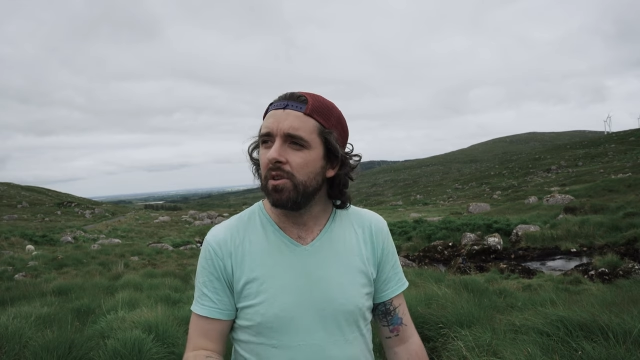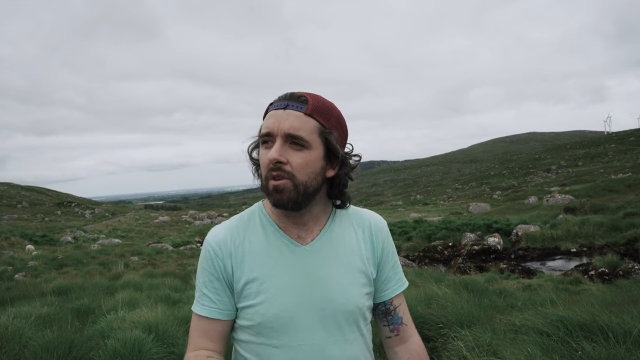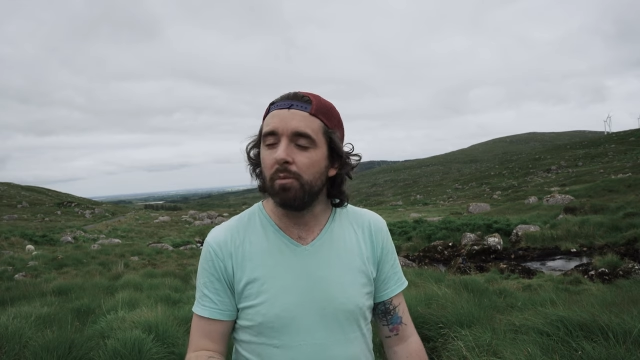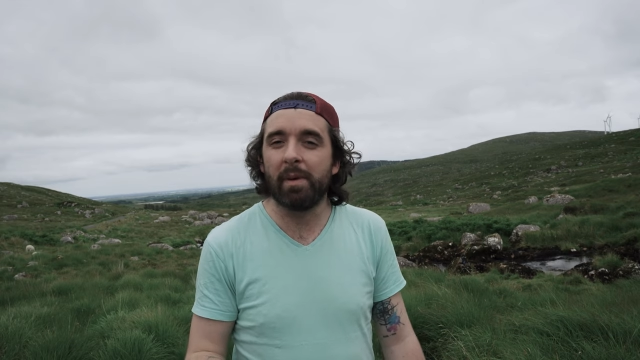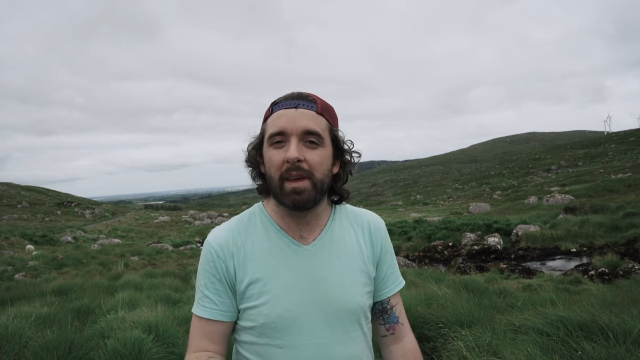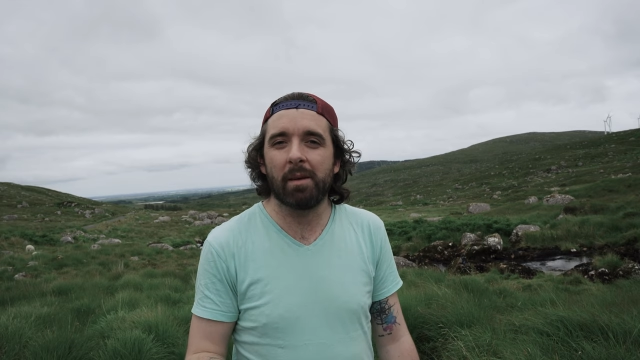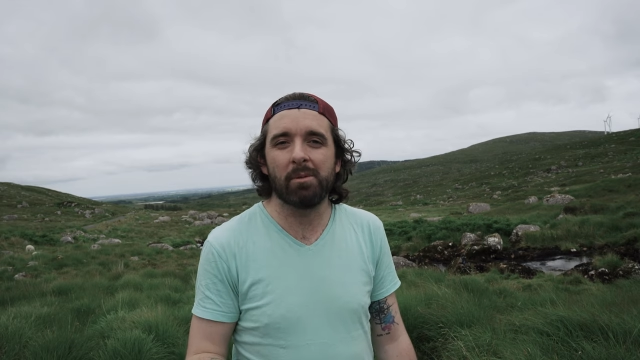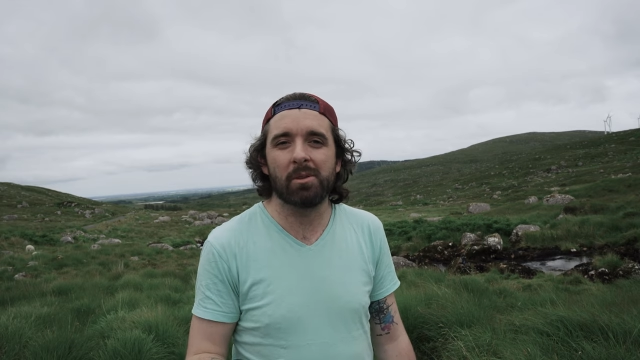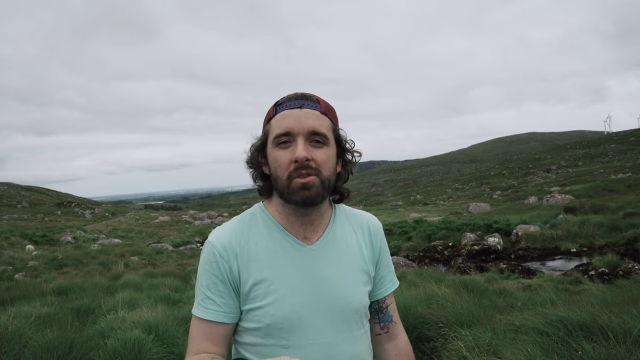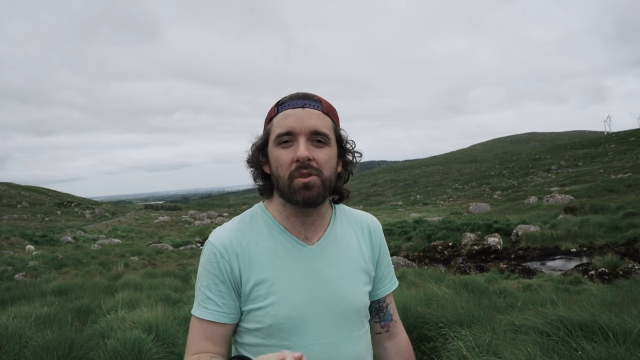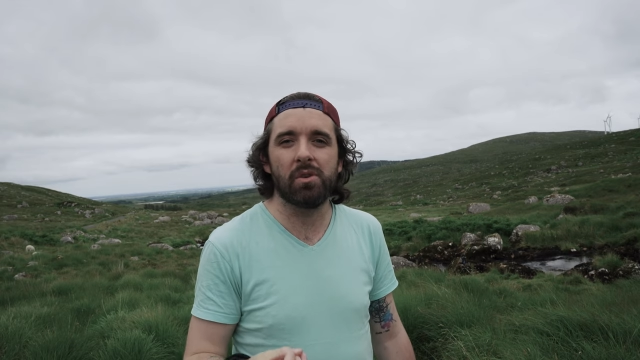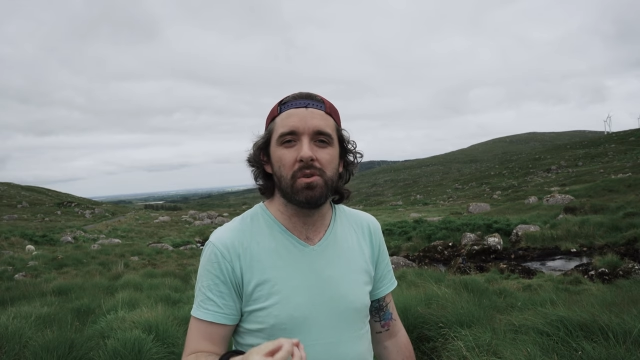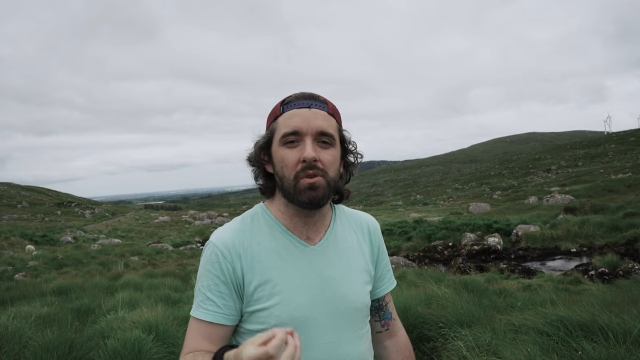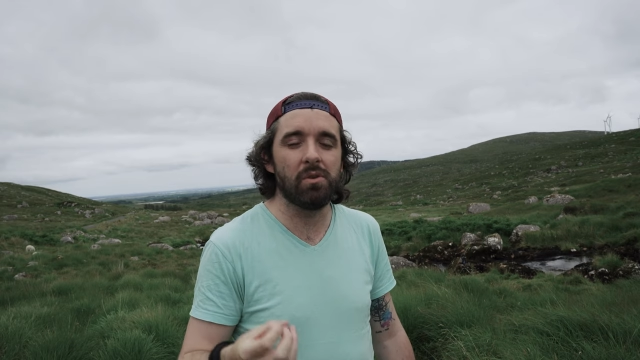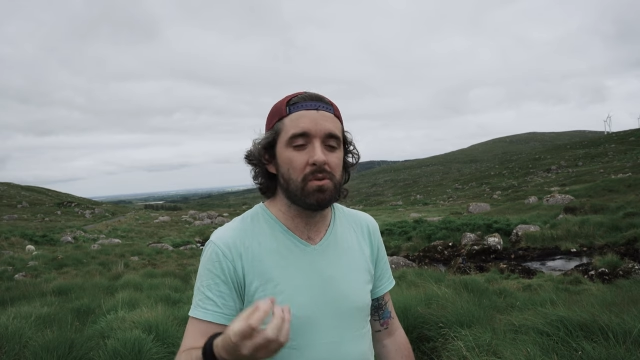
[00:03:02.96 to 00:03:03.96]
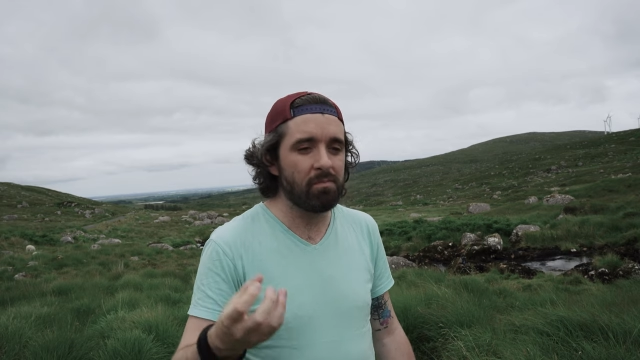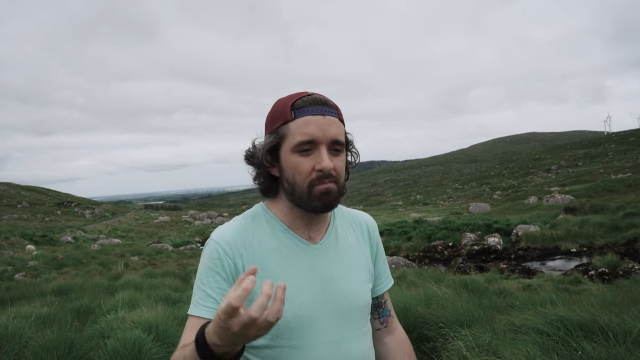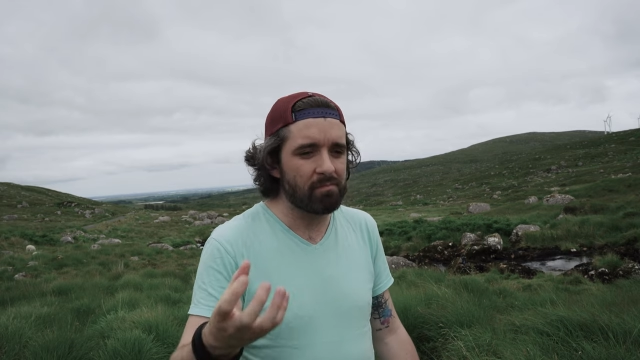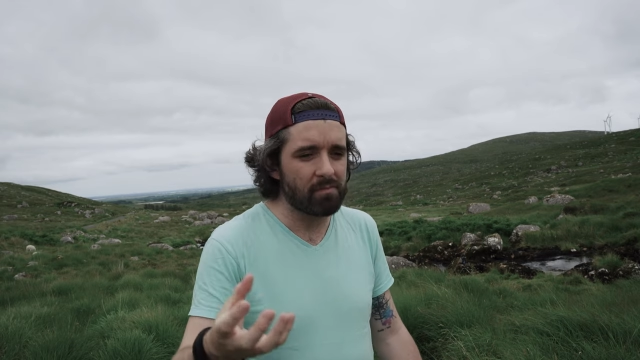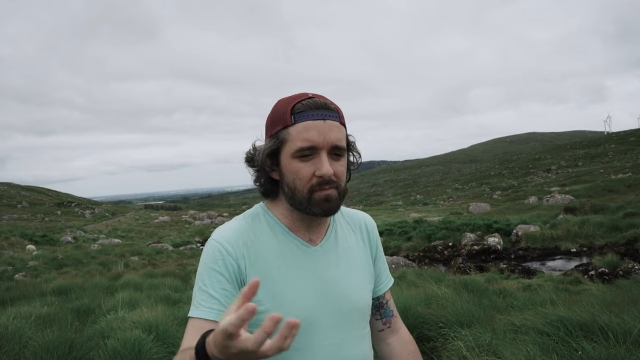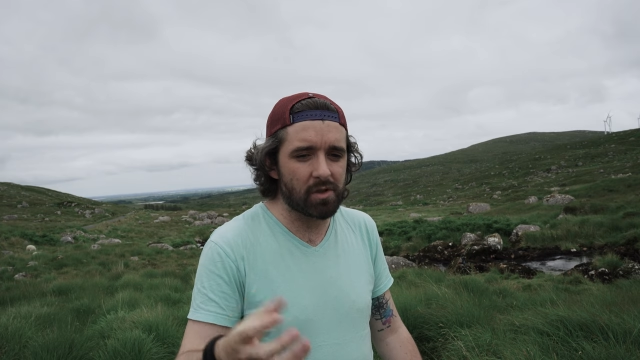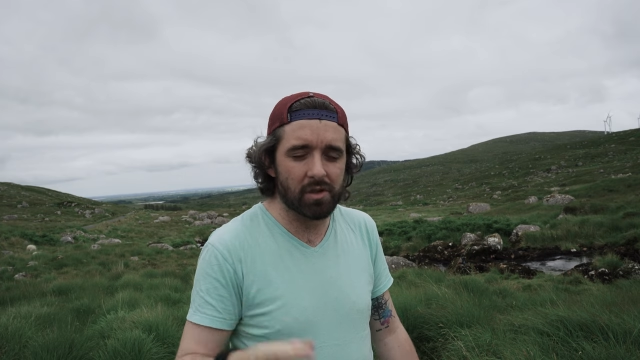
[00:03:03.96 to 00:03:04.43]
You'll be able to
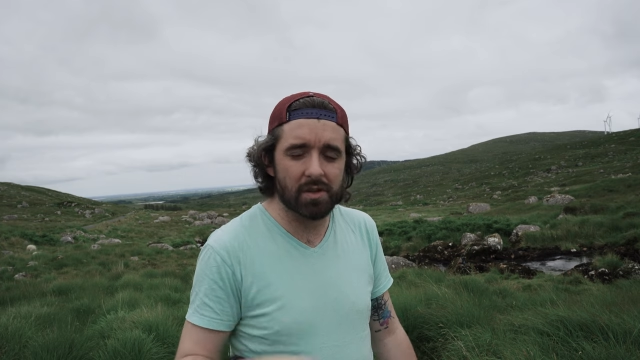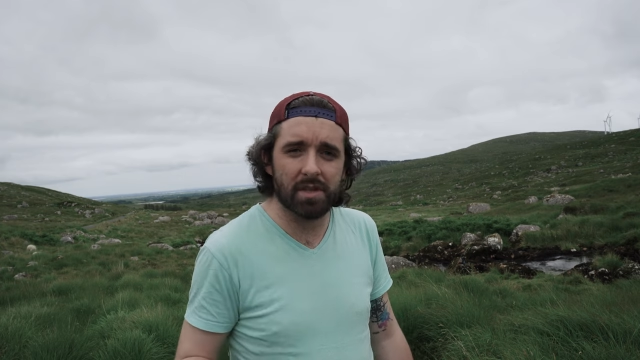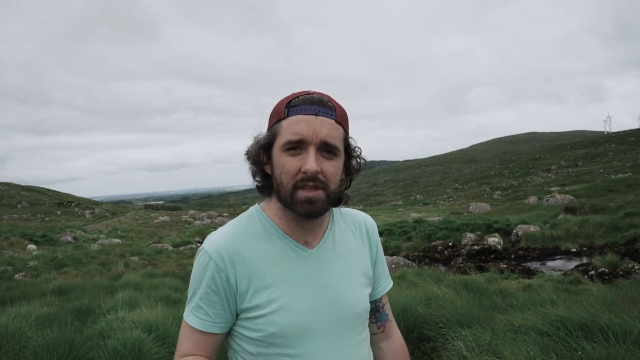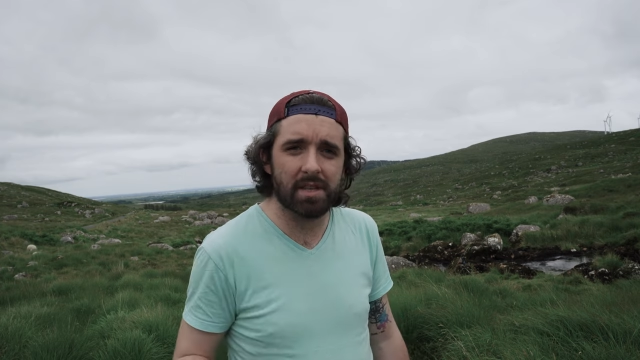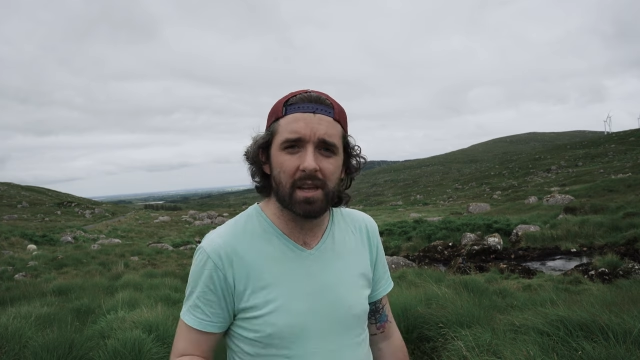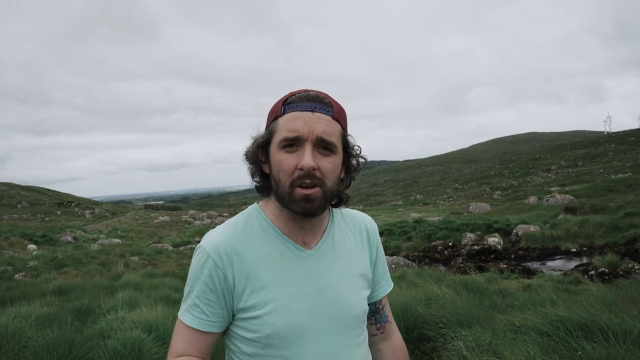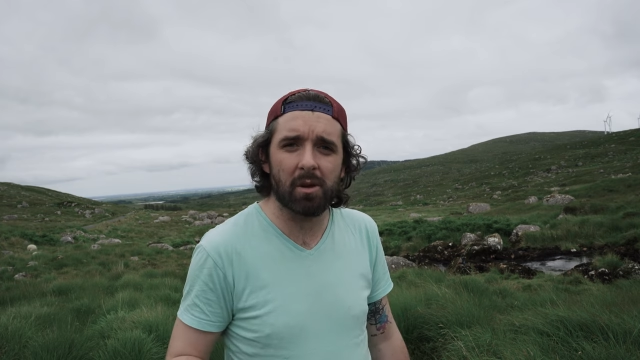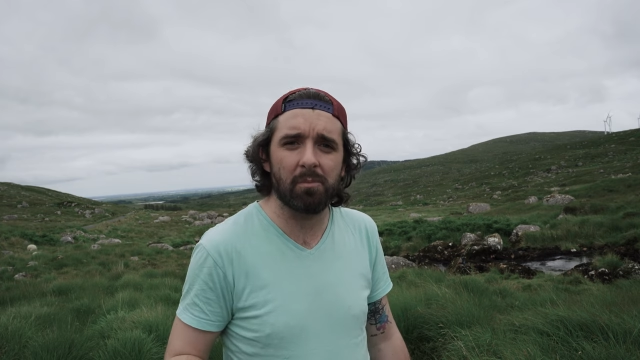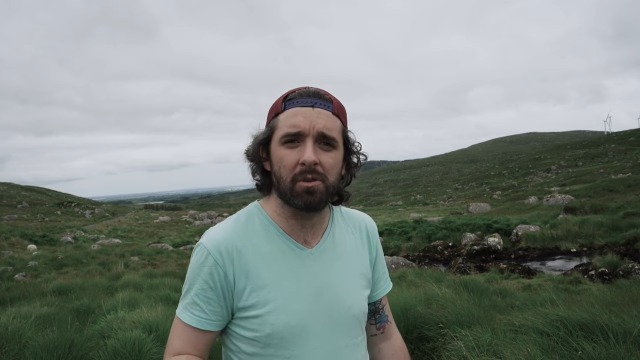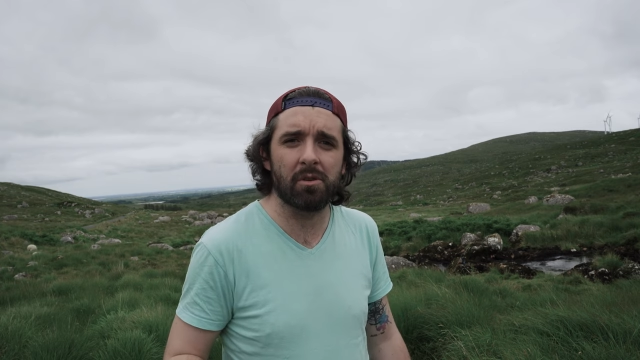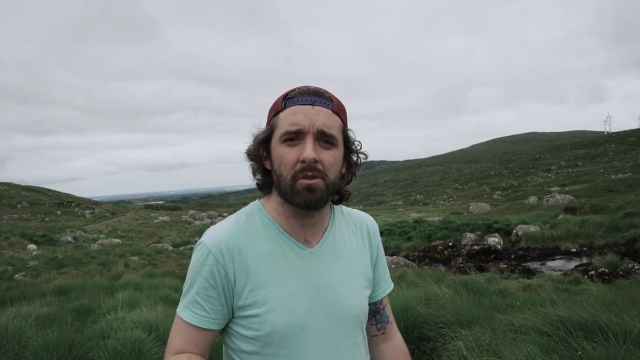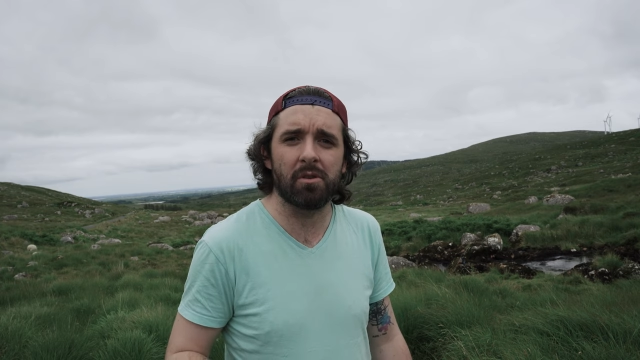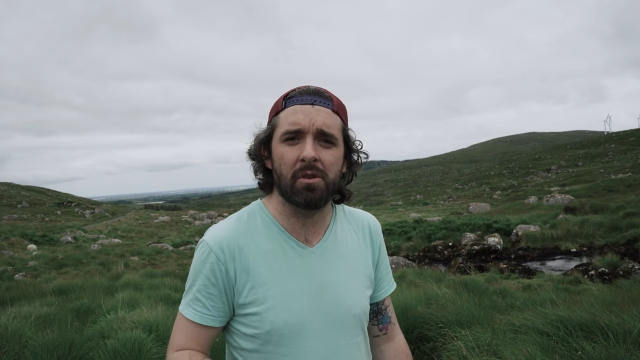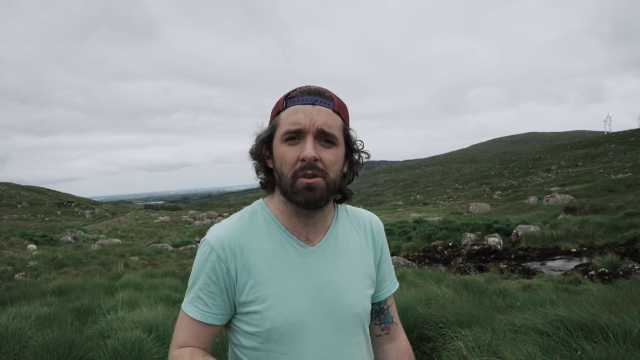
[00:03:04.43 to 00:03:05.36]
just set up your,